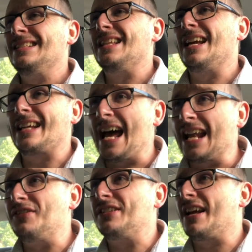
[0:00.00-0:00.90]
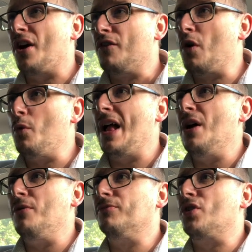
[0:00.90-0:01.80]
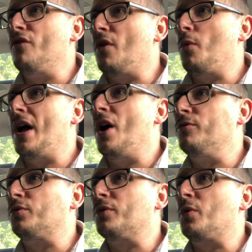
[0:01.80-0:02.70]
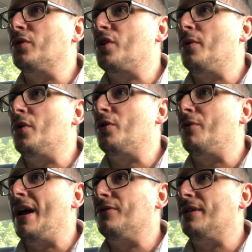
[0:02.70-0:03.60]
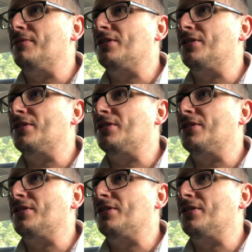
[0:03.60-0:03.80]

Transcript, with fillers: like out of his, like overwhelmed with what's going on around him.